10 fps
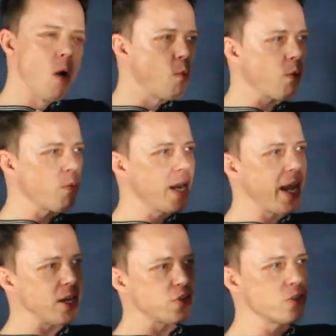what
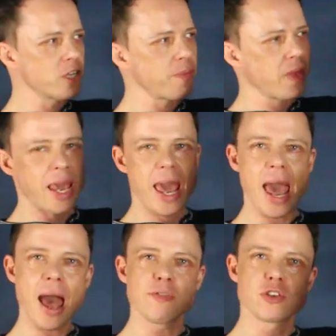relationship they
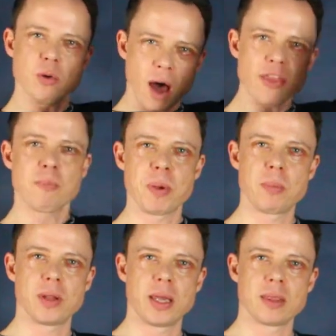have to other
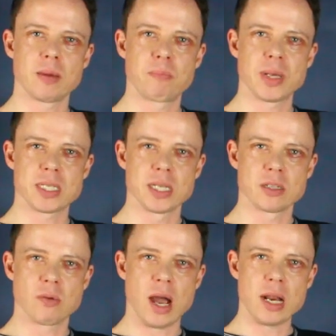people in the
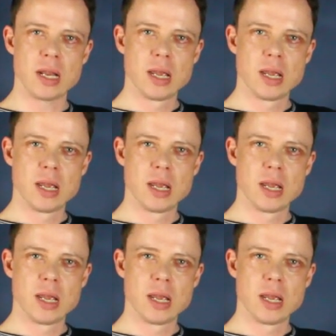business, right?